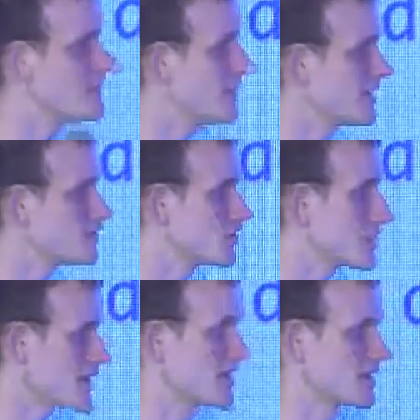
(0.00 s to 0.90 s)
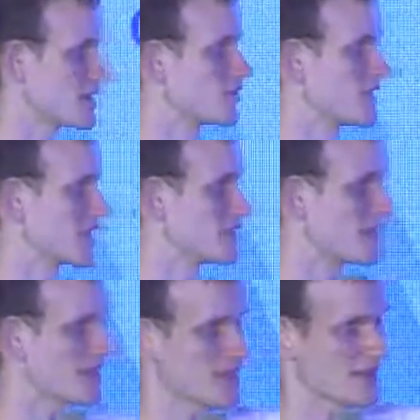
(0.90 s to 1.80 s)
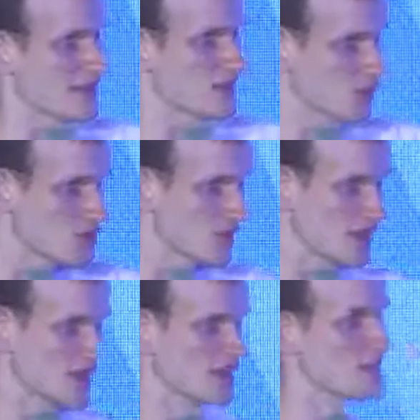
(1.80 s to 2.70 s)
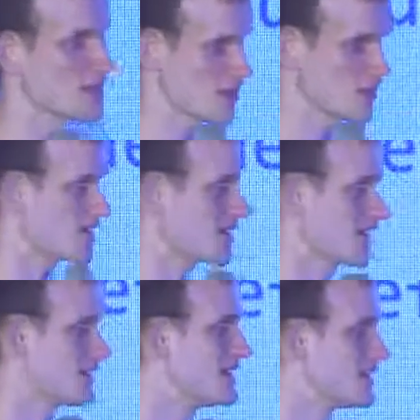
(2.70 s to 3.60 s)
And the new state is going to contain some storage keys that basically say